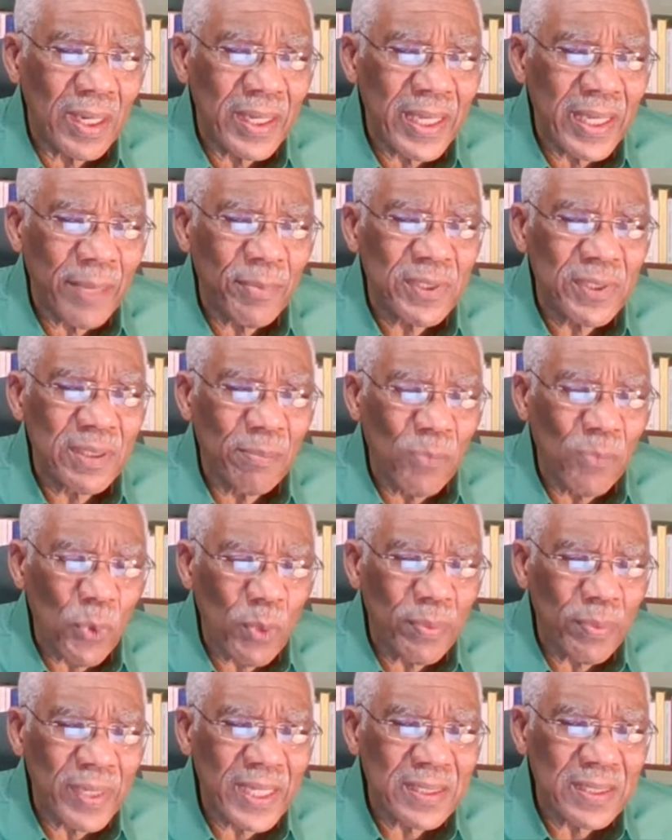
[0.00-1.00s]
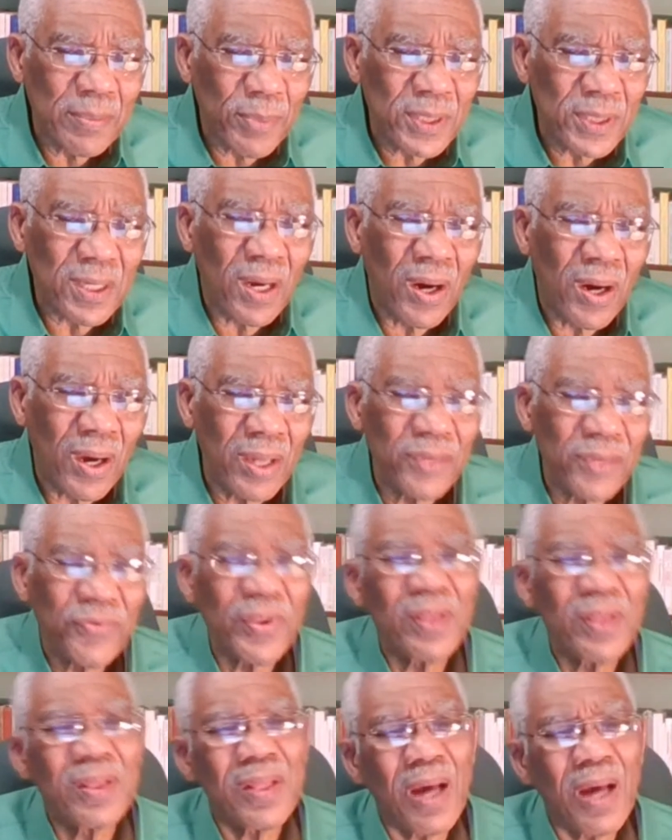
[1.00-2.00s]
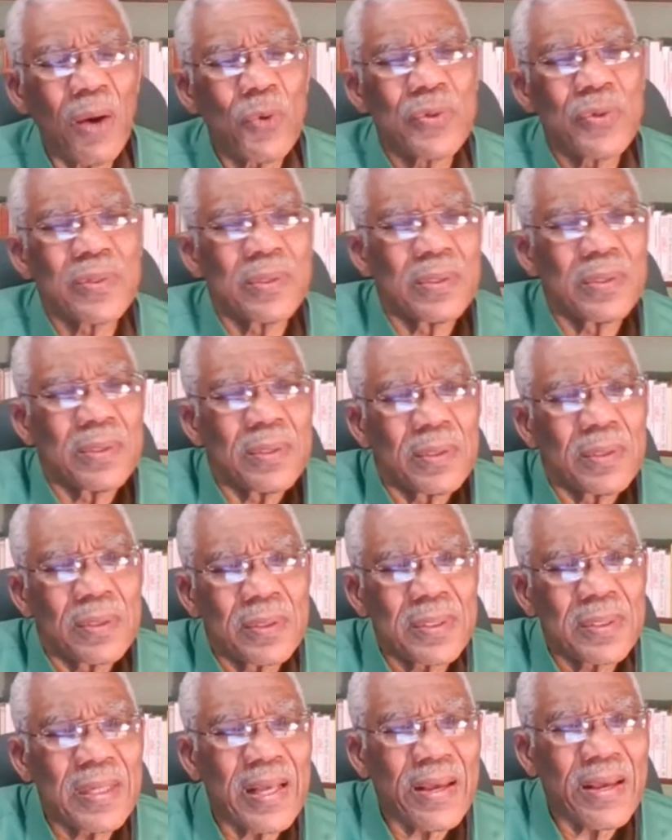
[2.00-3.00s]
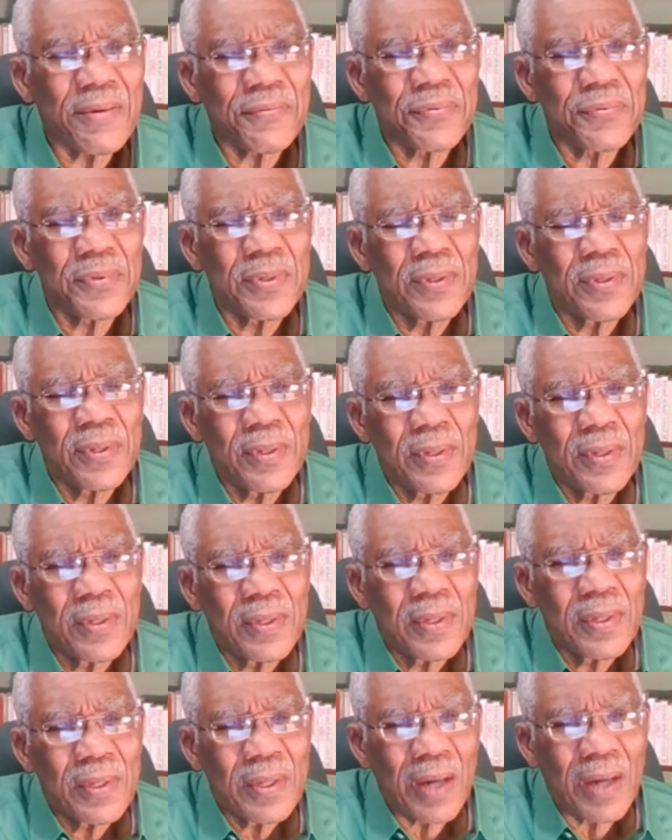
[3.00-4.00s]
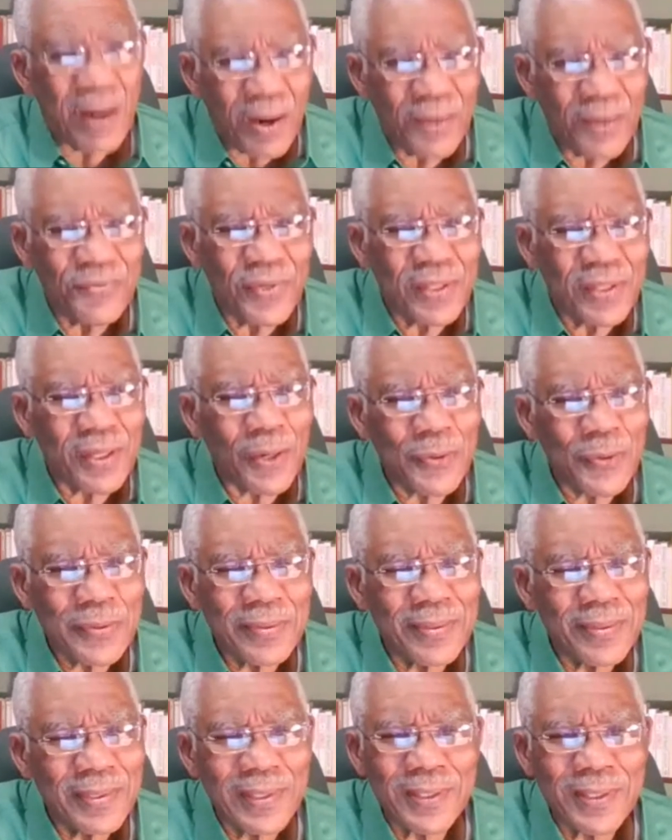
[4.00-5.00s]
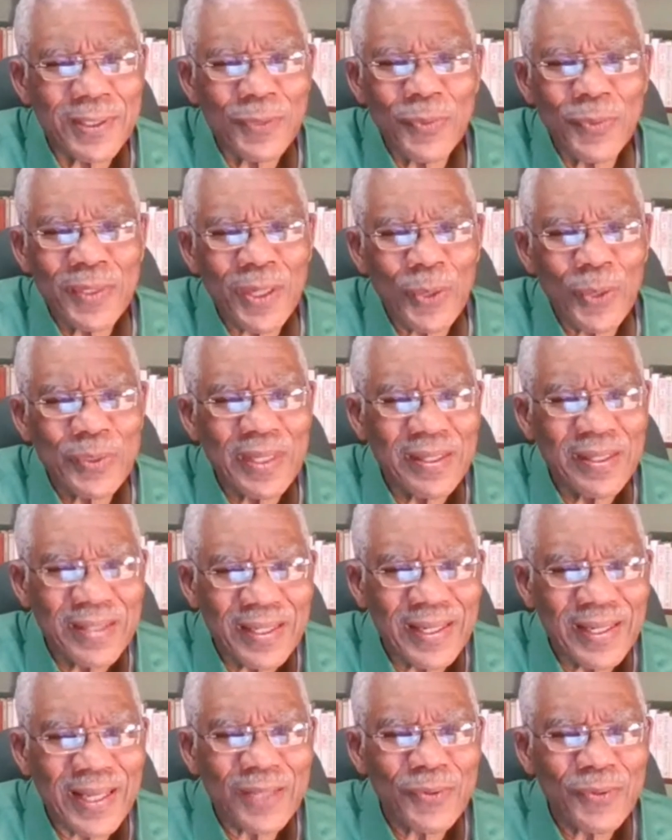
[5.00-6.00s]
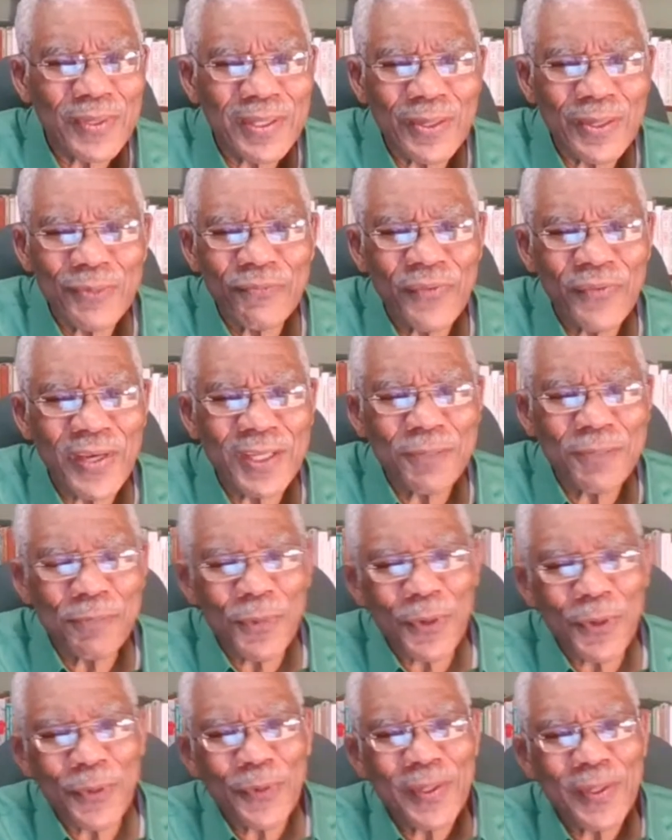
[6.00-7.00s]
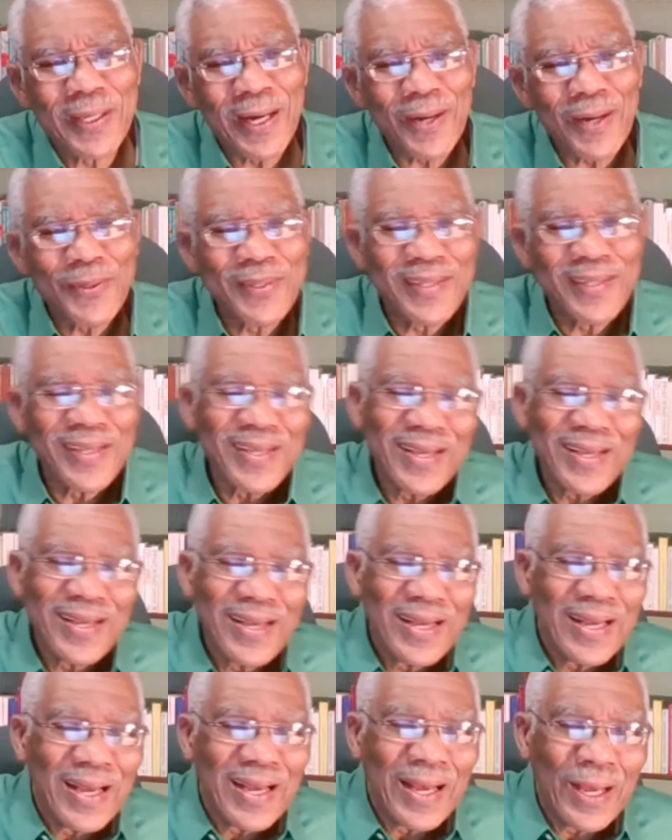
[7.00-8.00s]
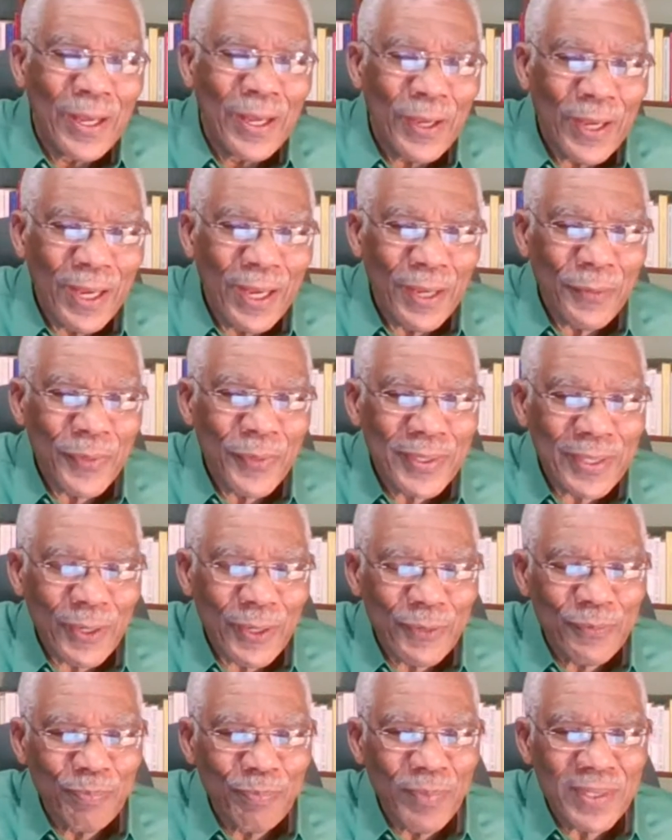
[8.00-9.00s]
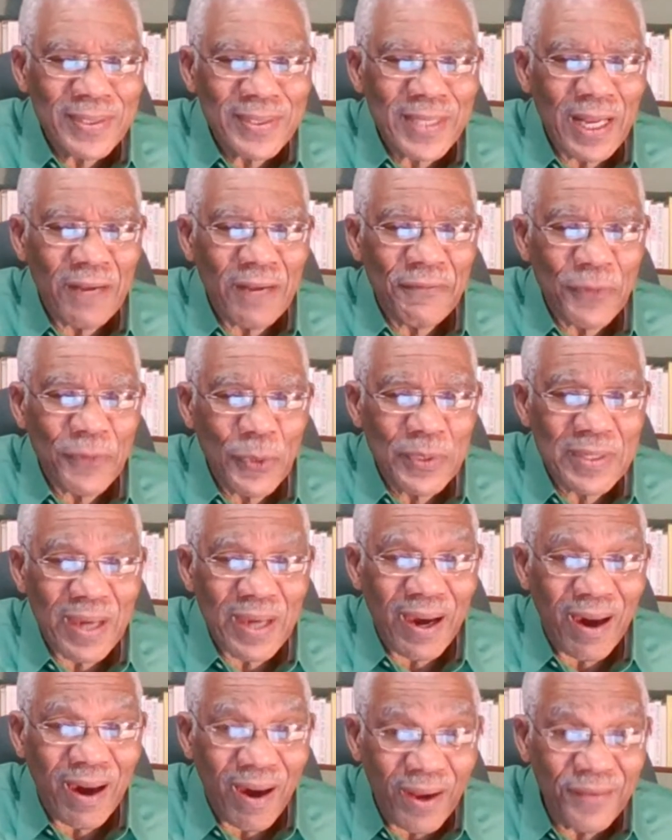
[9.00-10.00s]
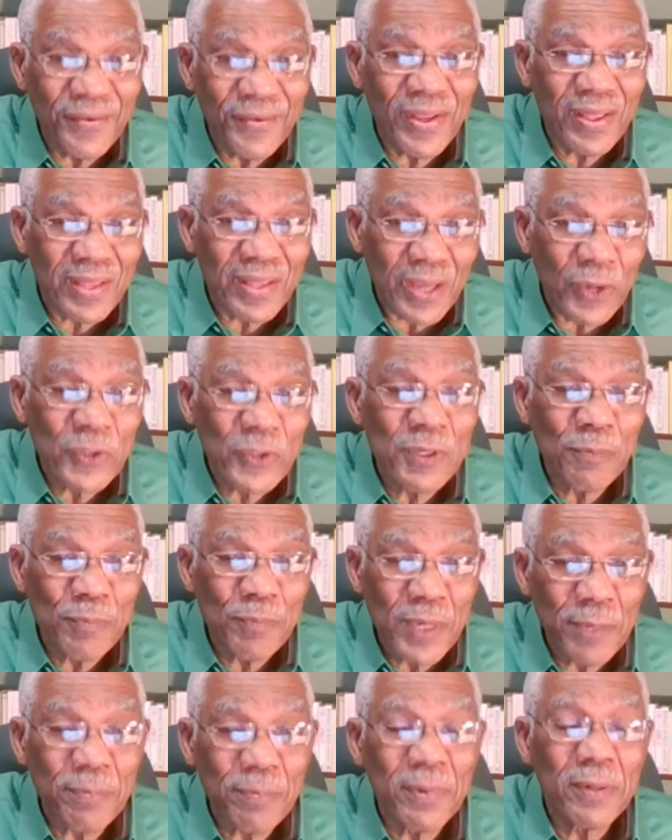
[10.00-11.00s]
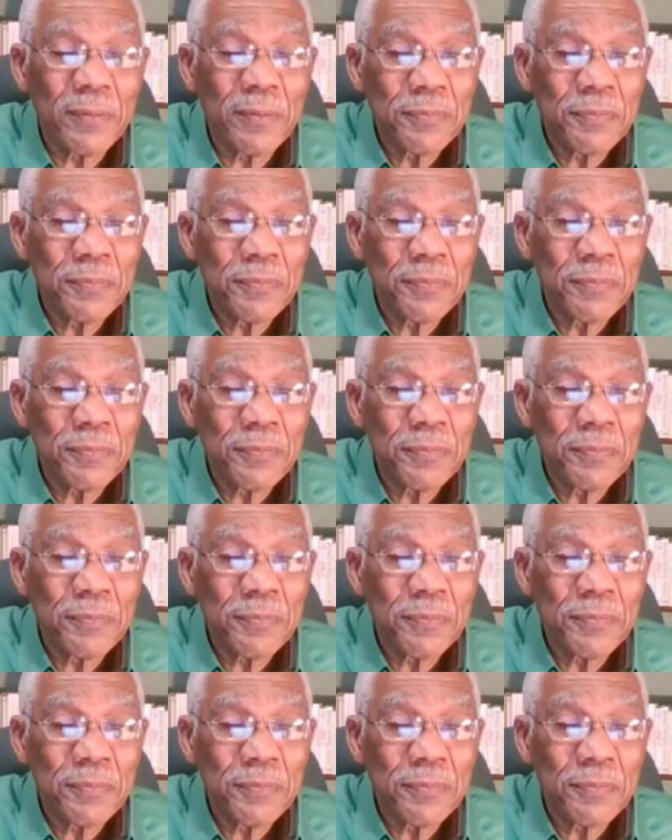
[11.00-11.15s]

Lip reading: able to mobilize about 100,000 slaves. 100,000. This is without internet, without Facebook, without without cell phones. 100,000 people